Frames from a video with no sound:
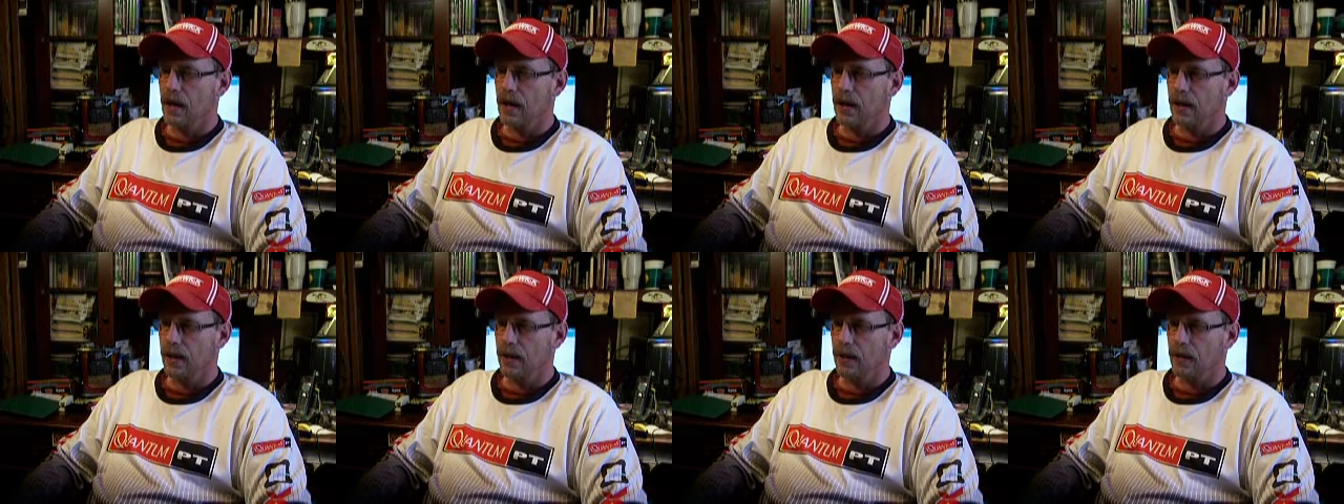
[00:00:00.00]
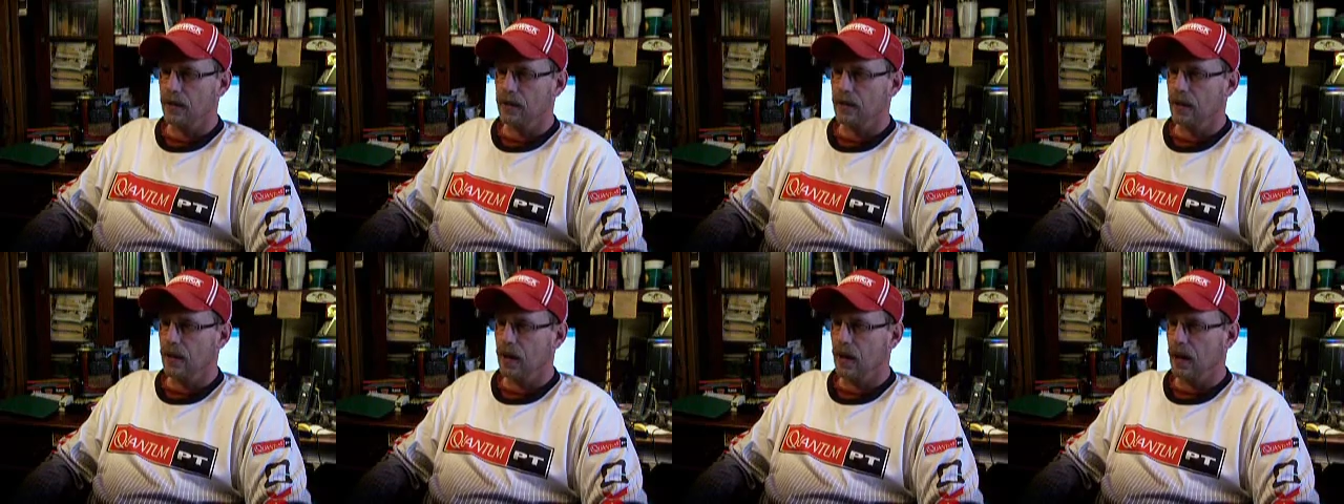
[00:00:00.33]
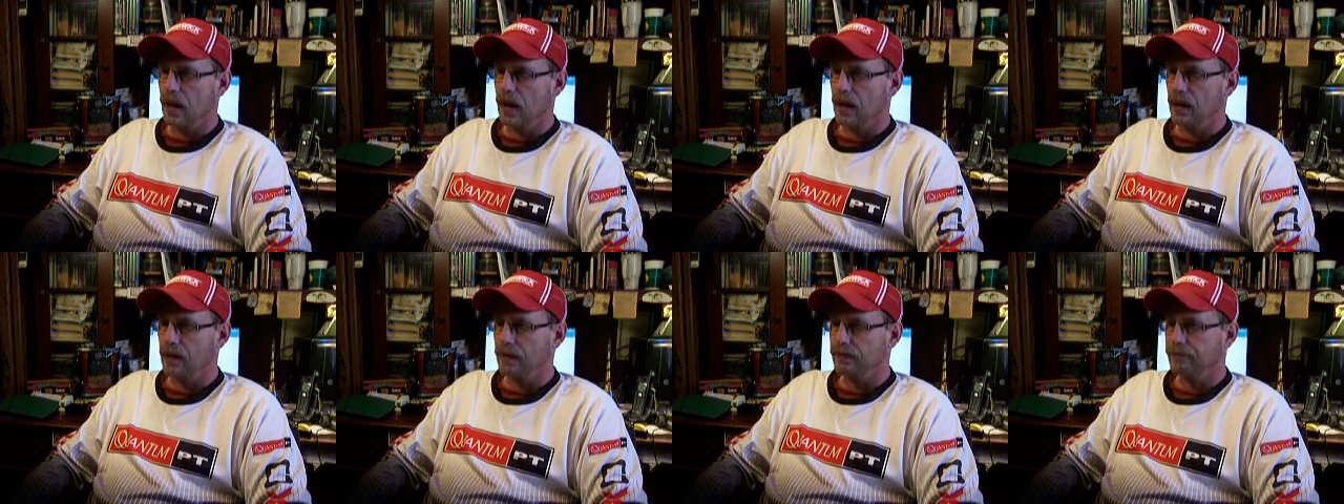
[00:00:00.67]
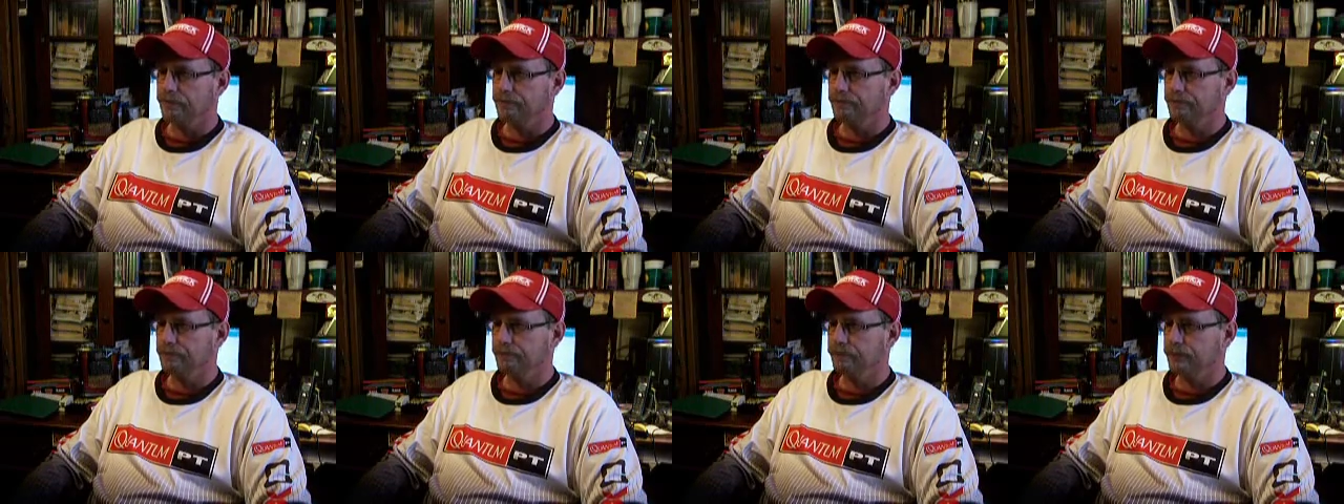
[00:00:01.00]
You know,
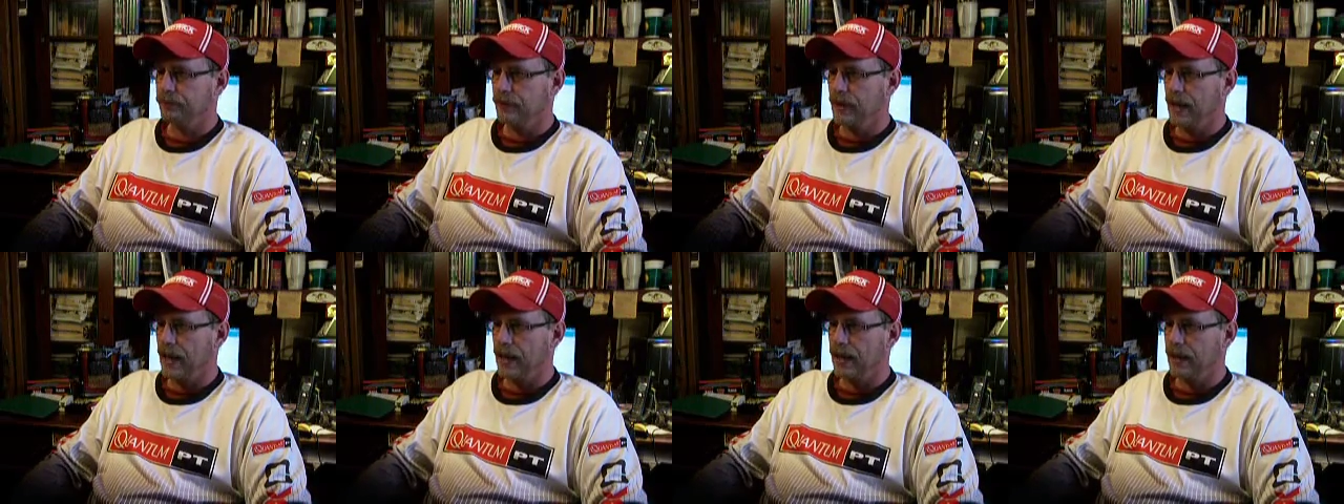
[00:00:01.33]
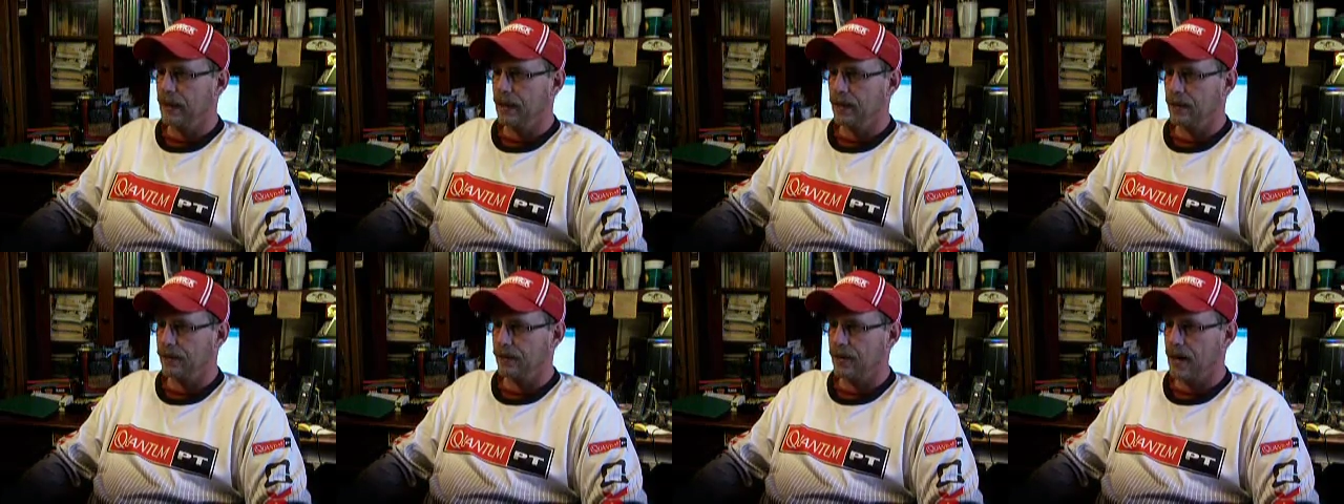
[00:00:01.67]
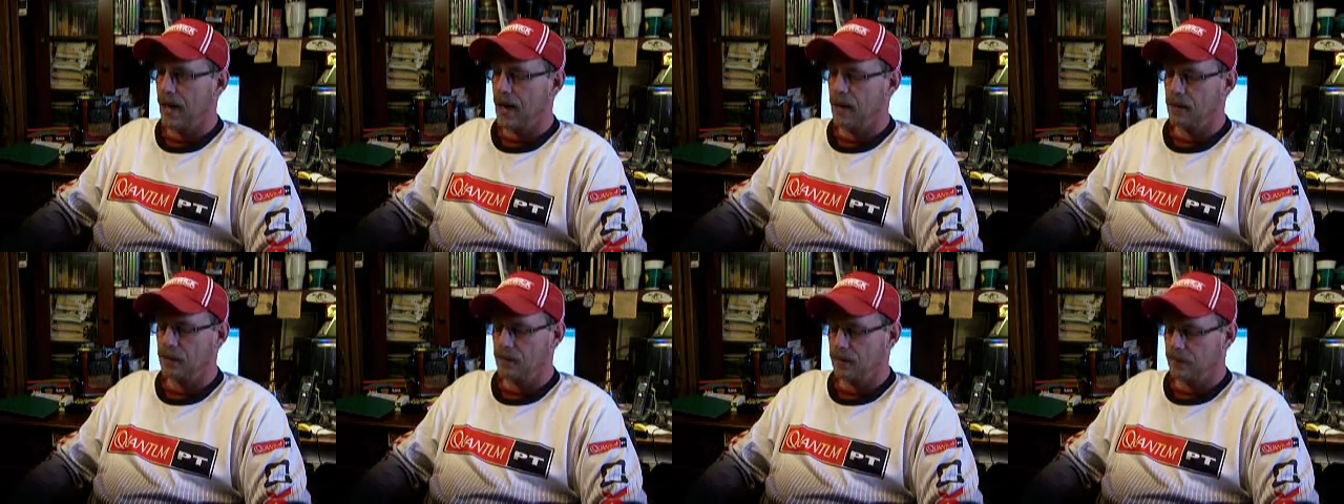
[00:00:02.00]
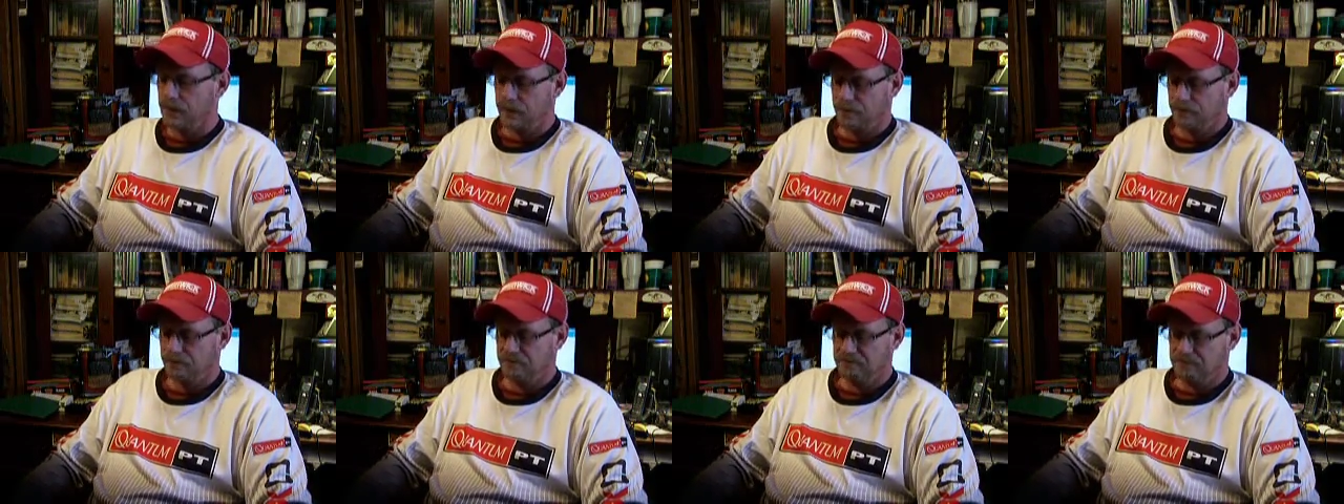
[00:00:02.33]
any other animal,
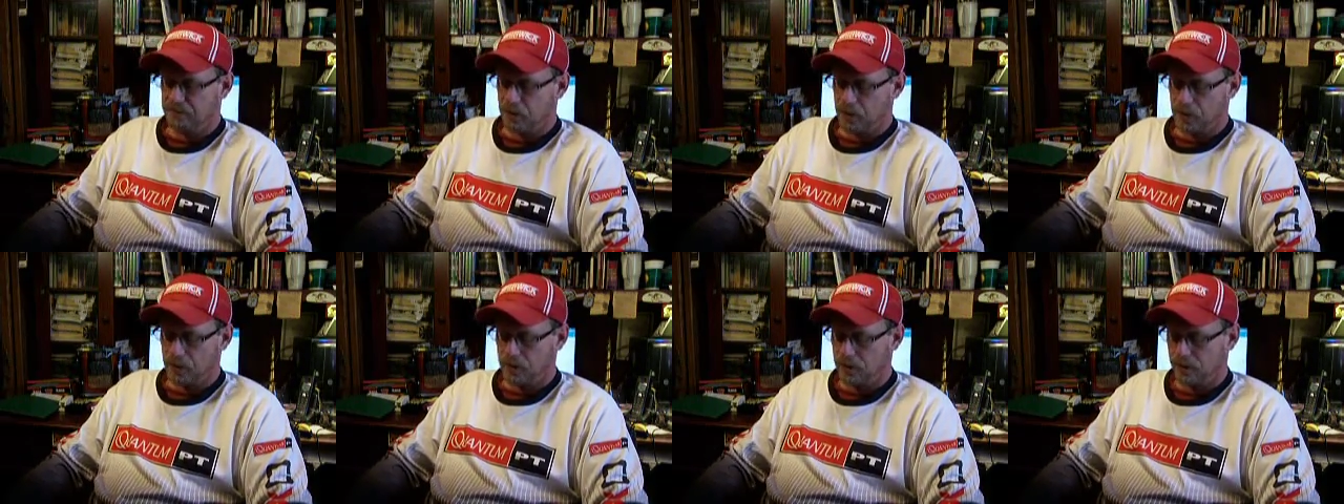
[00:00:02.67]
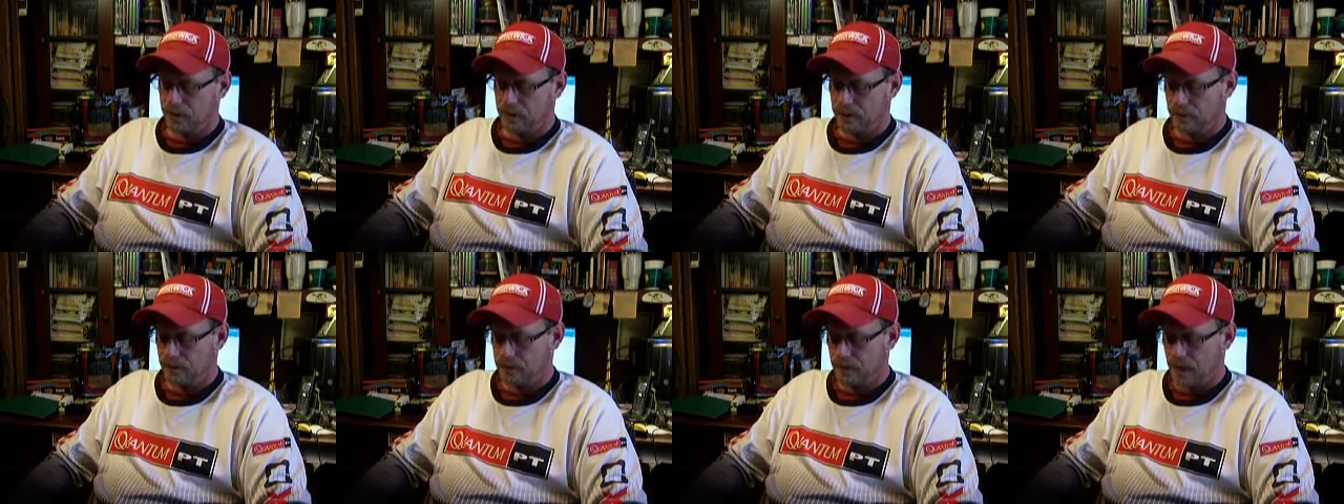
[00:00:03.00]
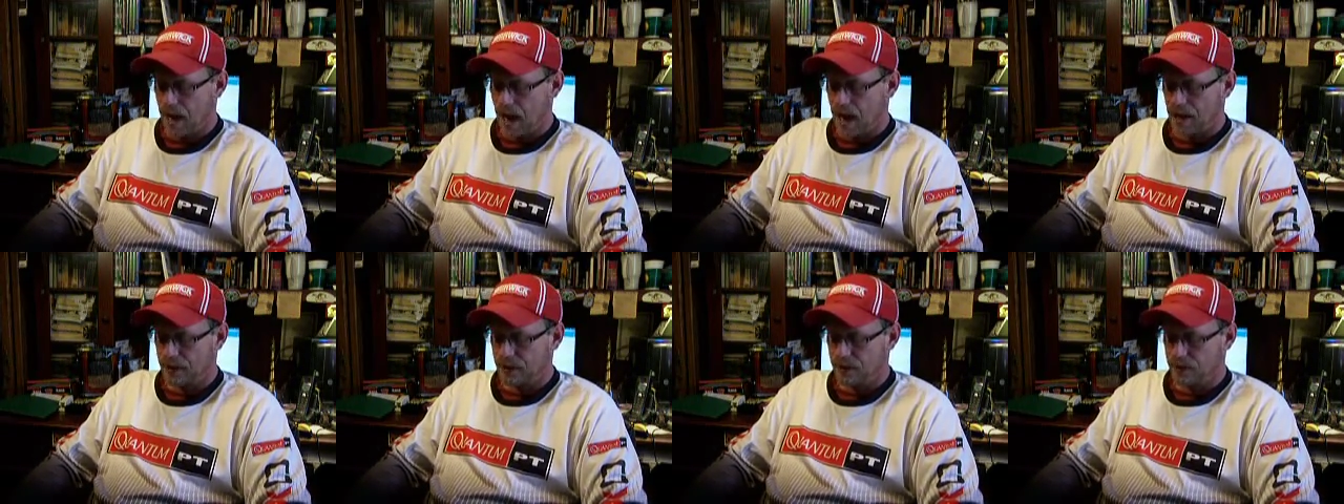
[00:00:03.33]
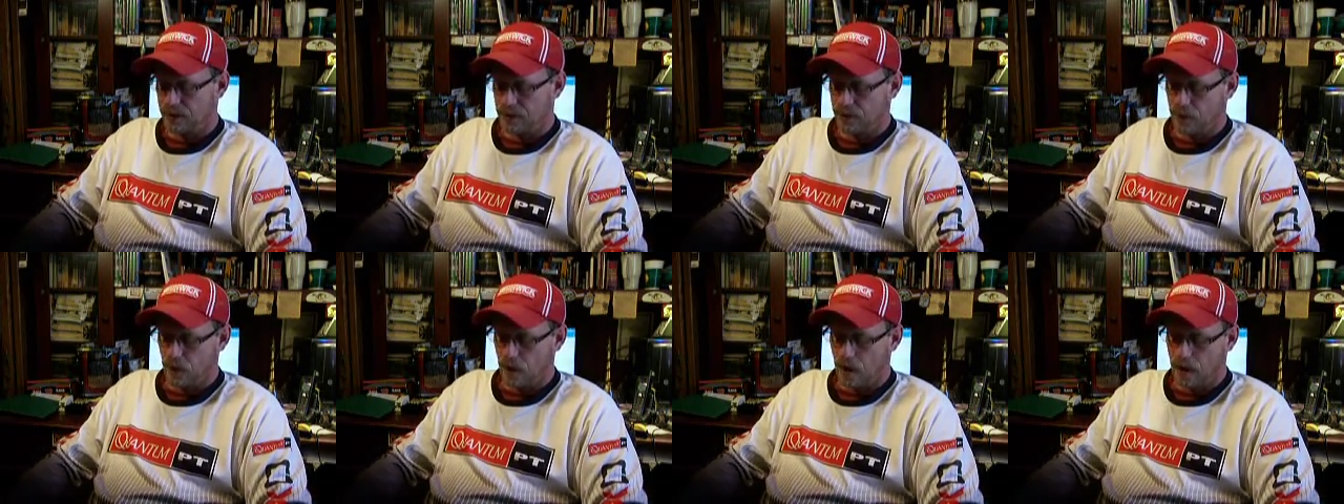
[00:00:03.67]
food,
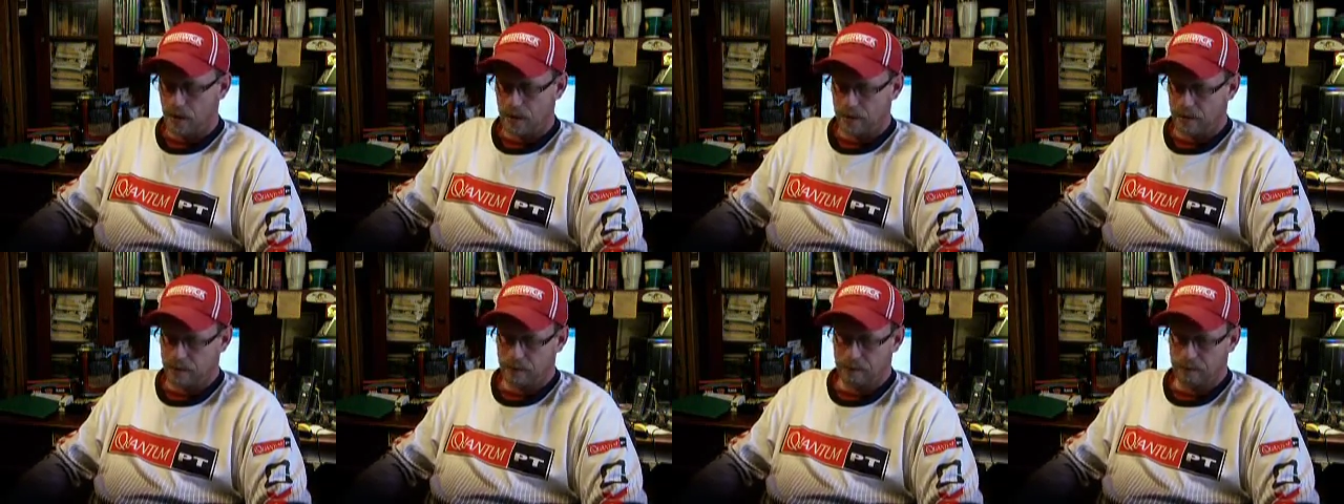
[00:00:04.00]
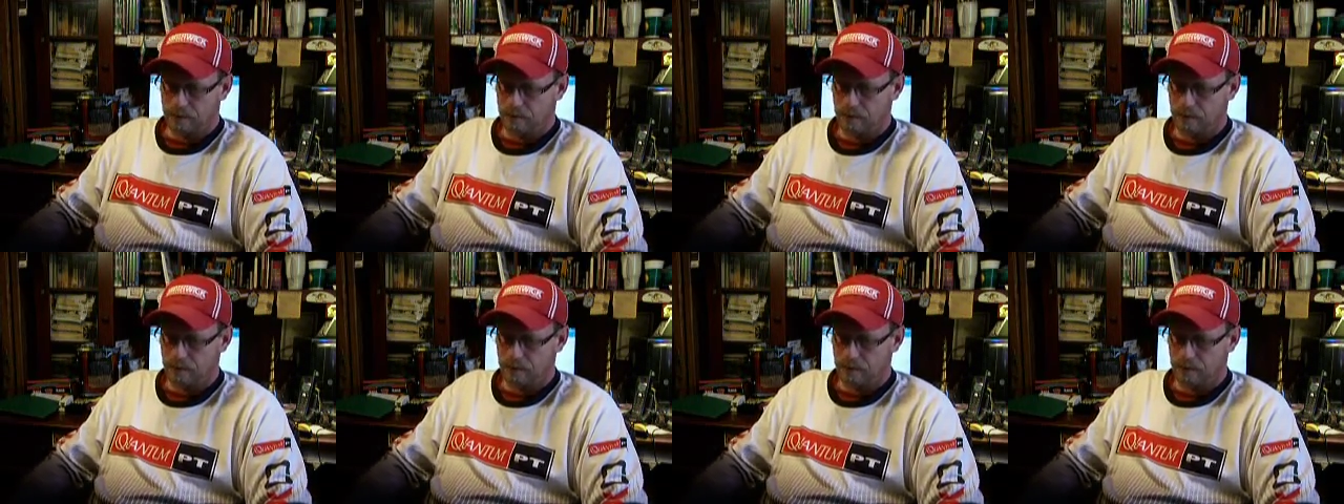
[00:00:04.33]
oxygen, water.